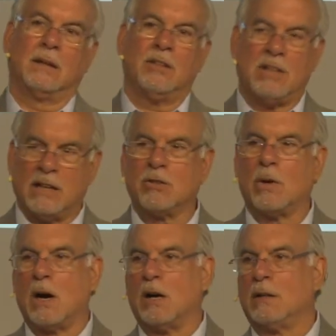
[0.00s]
Is that so
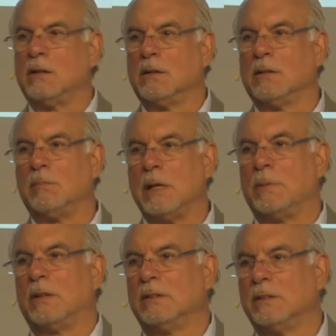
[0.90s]
hard,
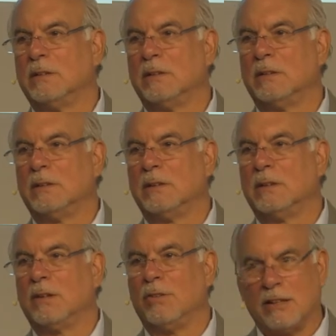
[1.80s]
people?
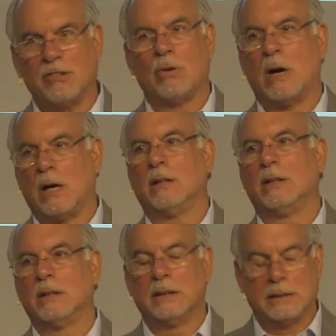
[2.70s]
Is that so hard?
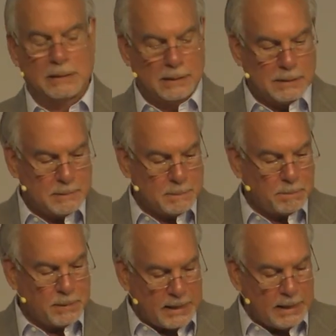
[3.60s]

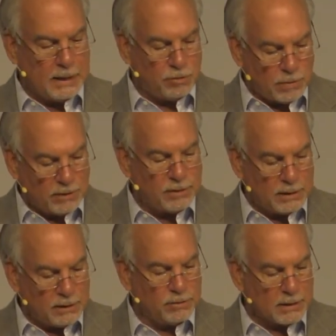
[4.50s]
He had
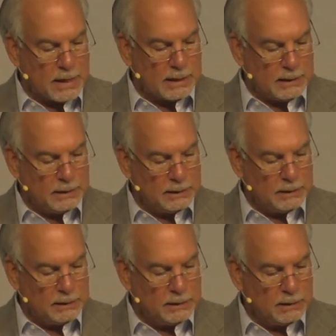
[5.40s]
trusted his God.
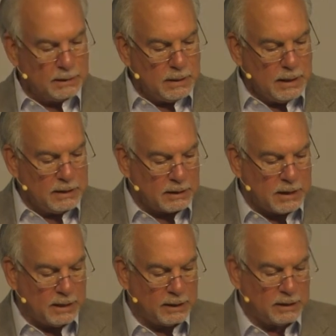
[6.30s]
And the
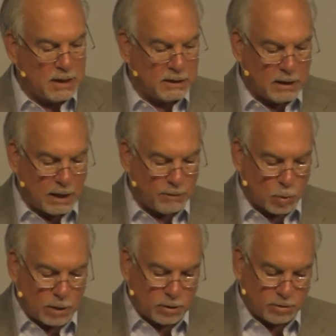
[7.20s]
king then gave
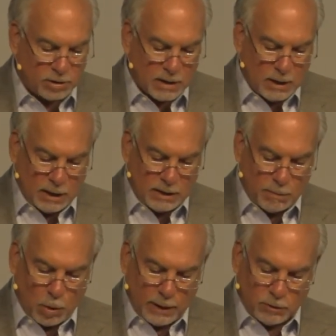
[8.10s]
orders, and they
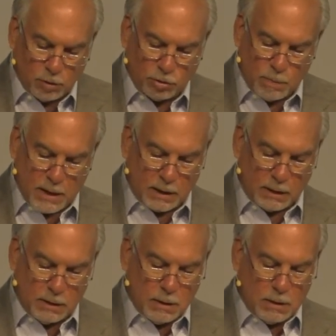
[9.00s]
brought those
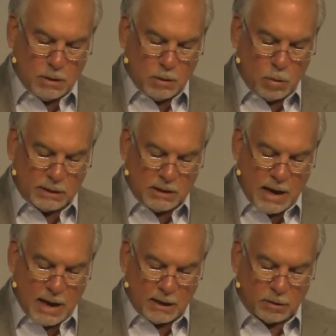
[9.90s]
men
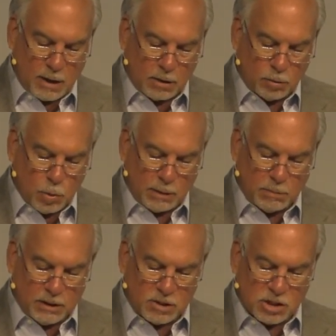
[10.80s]
who had
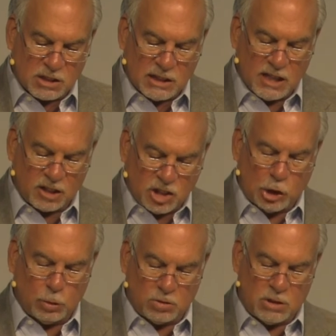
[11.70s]
maliciously
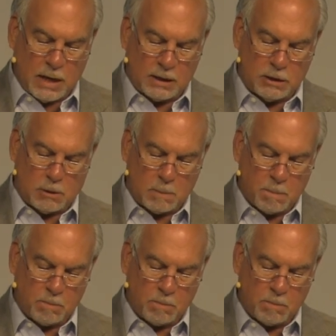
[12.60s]
accused Daniel,